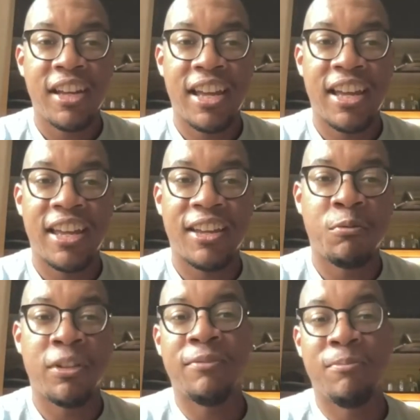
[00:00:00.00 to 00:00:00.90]

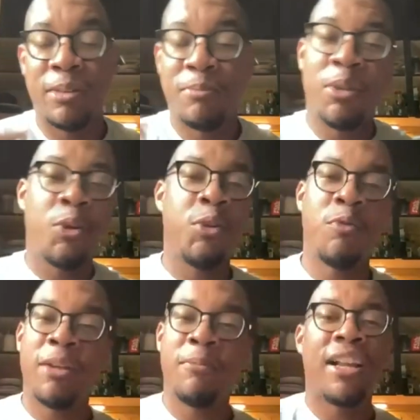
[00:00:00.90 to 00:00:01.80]
and we've been blown
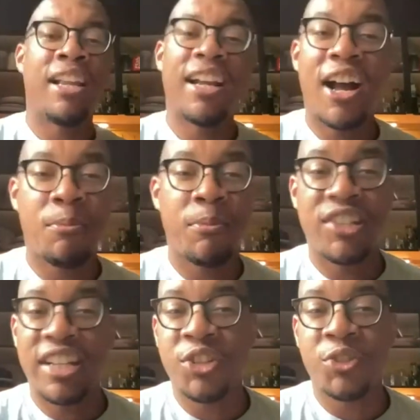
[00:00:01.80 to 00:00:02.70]
away by like how
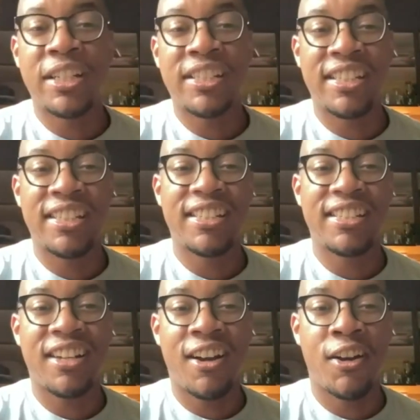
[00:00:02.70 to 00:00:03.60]
much interest
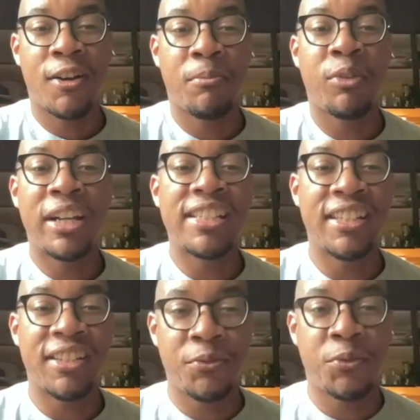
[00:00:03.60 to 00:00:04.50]
is
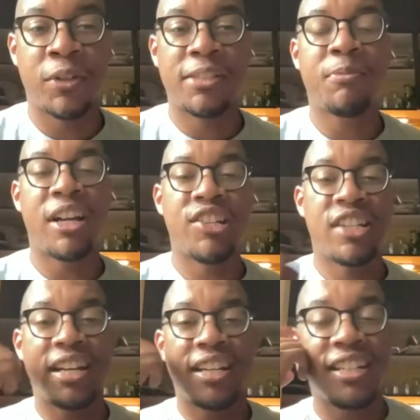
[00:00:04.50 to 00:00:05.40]
present for this
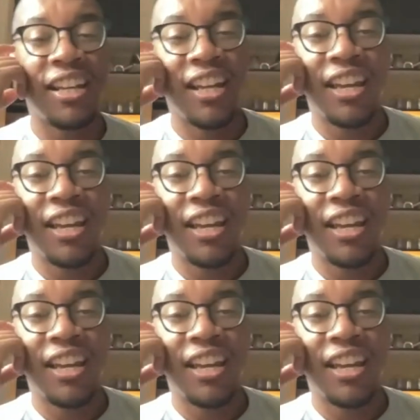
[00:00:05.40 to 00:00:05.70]
project.